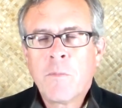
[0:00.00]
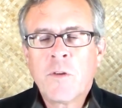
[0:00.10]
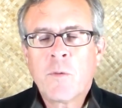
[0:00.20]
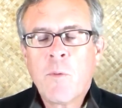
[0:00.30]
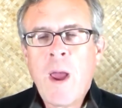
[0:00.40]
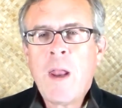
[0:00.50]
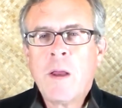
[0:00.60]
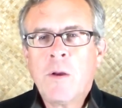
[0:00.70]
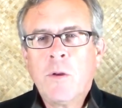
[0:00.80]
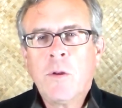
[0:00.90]
This
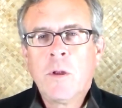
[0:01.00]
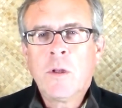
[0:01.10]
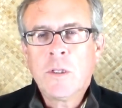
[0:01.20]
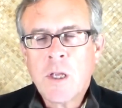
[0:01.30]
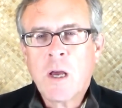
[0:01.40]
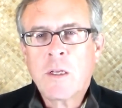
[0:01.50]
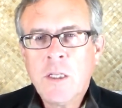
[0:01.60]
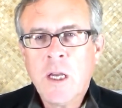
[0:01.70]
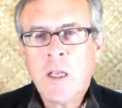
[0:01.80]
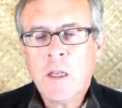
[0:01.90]
radical
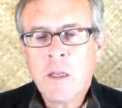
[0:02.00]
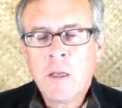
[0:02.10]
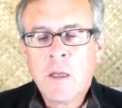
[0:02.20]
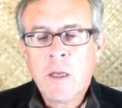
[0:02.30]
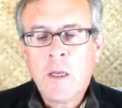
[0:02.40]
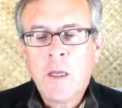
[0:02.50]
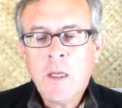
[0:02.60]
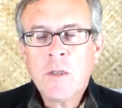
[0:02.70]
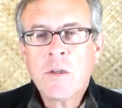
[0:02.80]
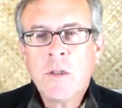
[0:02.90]
Dzogchen
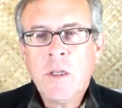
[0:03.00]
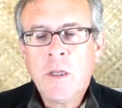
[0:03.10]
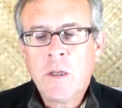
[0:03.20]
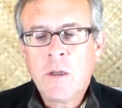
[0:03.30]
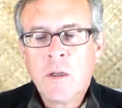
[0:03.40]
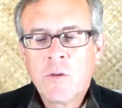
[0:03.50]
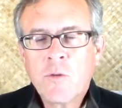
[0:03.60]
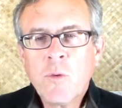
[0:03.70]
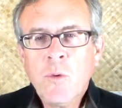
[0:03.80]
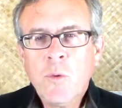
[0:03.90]
is the
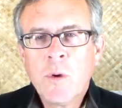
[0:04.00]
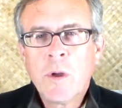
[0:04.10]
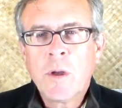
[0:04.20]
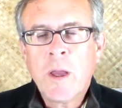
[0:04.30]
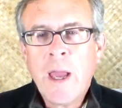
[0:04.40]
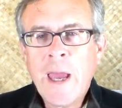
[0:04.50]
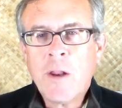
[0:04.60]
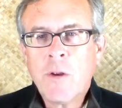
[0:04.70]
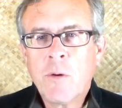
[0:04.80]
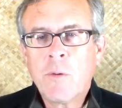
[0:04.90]
true
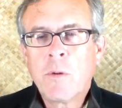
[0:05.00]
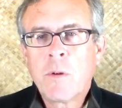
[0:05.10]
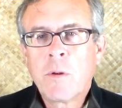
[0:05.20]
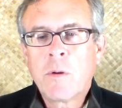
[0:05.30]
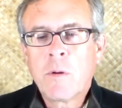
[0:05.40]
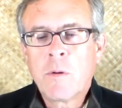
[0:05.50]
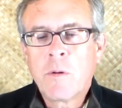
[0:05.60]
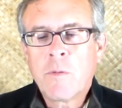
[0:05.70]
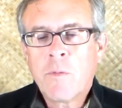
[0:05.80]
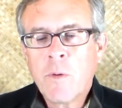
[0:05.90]
antidote
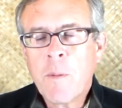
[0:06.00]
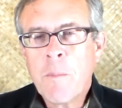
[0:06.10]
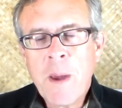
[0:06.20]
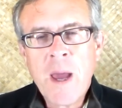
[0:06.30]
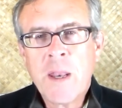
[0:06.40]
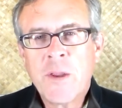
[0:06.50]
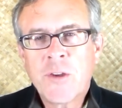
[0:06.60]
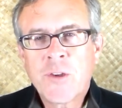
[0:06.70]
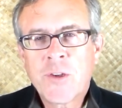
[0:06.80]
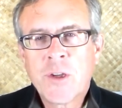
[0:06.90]
for the
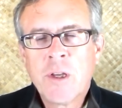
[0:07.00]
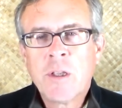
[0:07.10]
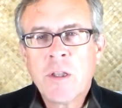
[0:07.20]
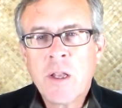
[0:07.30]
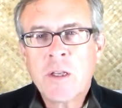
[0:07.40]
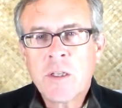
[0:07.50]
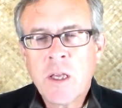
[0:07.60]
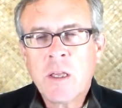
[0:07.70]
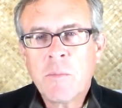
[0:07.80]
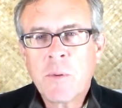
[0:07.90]
madness that is
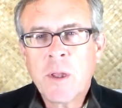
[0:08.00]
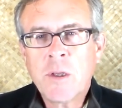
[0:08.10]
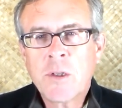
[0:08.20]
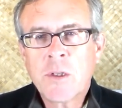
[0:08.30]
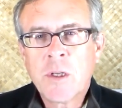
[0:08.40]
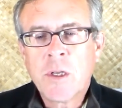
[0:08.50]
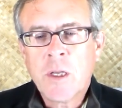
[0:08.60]
taking place